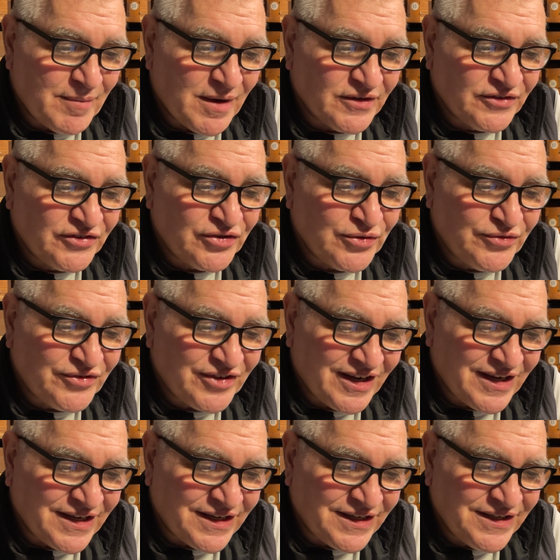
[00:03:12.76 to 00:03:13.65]

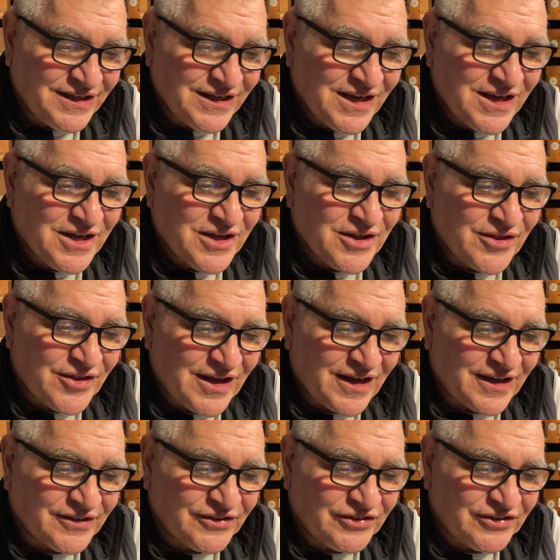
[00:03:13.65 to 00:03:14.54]
Today,
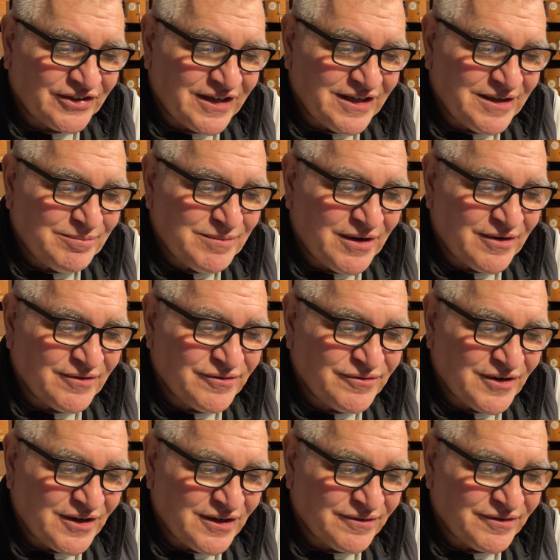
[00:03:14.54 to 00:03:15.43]
that same
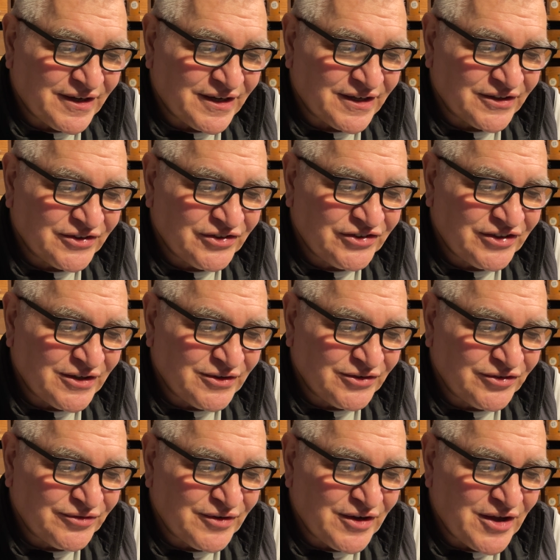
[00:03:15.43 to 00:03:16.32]
Filofax
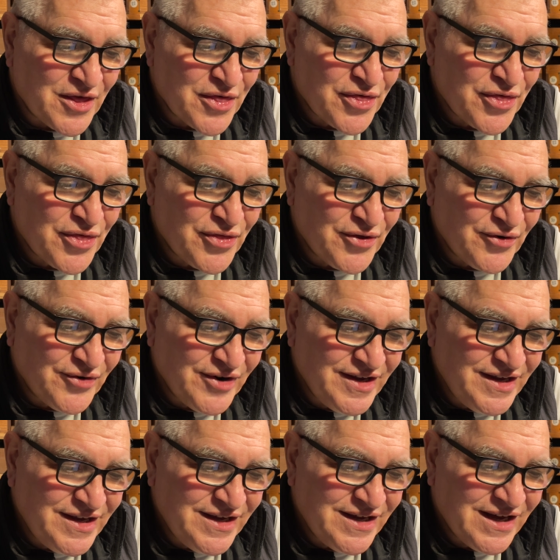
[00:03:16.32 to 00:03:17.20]
sells for
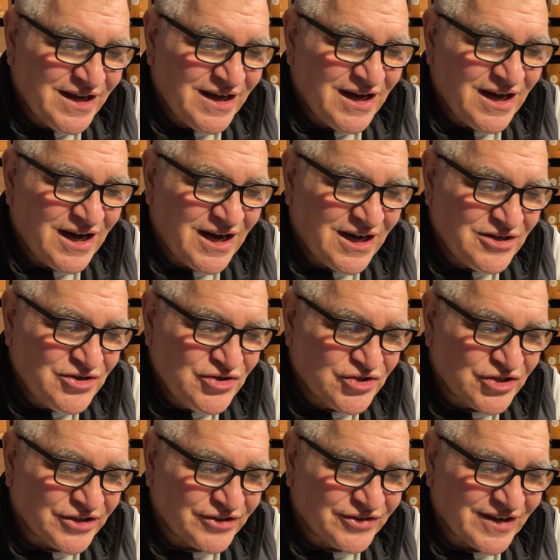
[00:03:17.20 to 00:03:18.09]

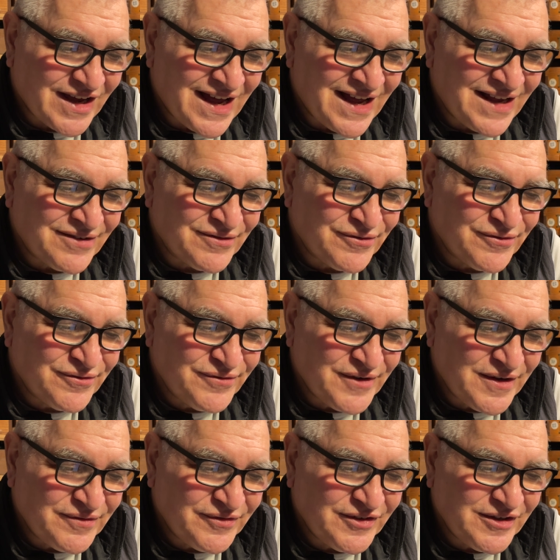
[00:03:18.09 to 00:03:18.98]

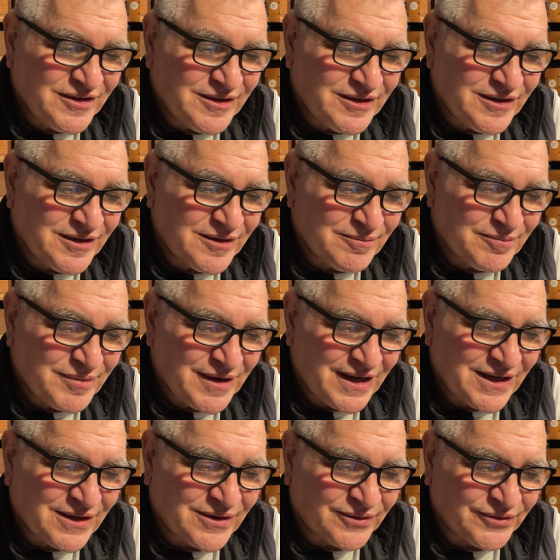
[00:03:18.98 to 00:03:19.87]

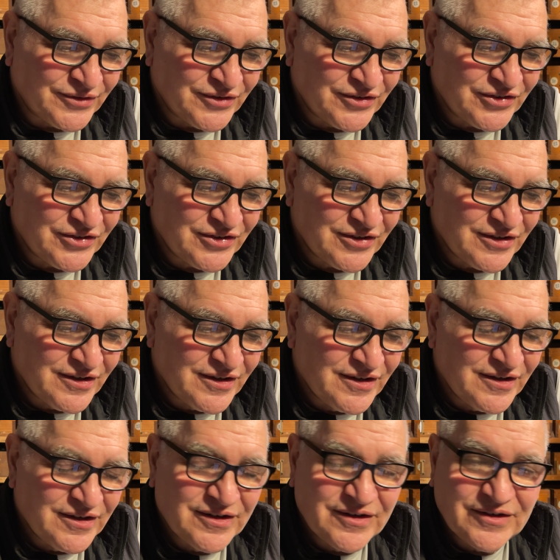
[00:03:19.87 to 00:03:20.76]
£350,
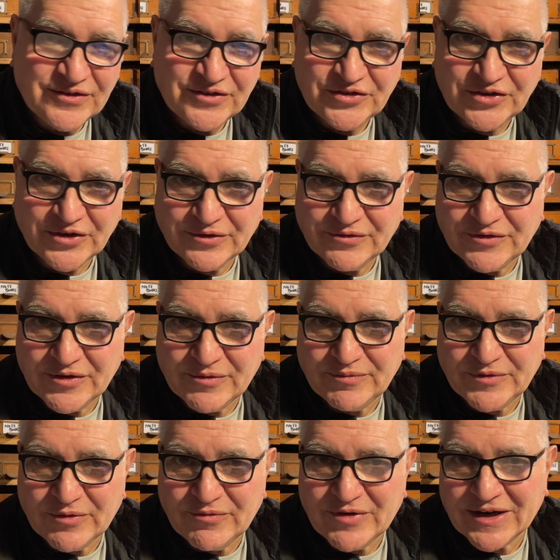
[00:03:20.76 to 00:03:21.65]
sort of
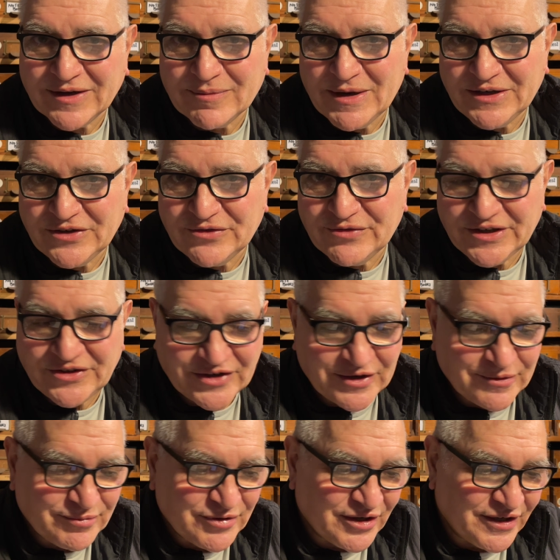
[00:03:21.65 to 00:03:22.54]
the recommended
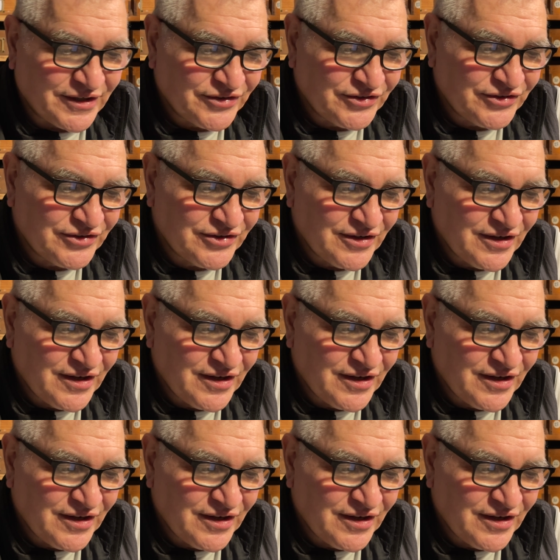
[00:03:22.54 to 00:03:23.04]
retail price.